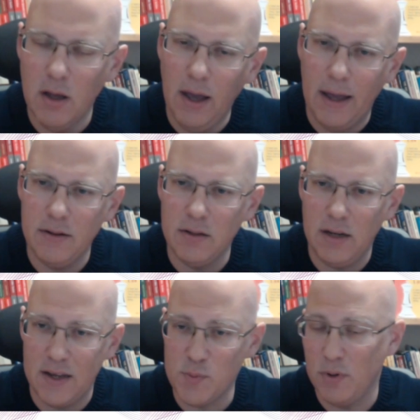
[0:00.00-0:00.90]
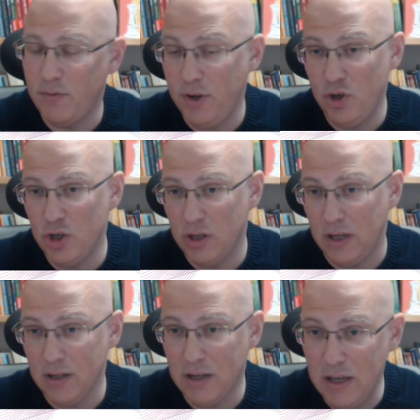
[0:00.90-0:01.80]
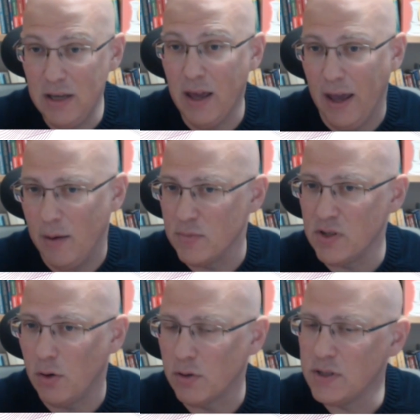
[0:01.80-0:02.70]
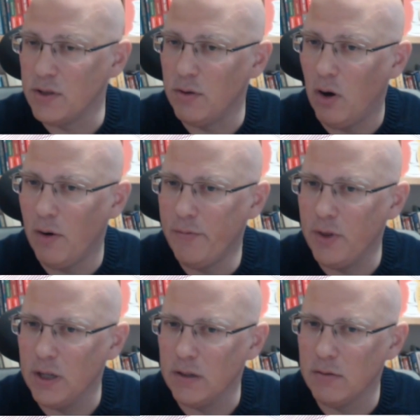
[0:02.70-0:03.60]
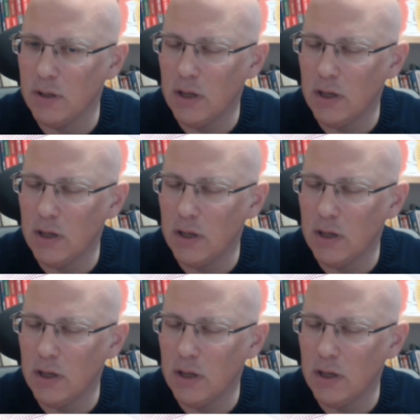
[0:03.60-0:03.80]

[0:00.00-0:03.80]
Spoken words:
and it has been featured in key games also of the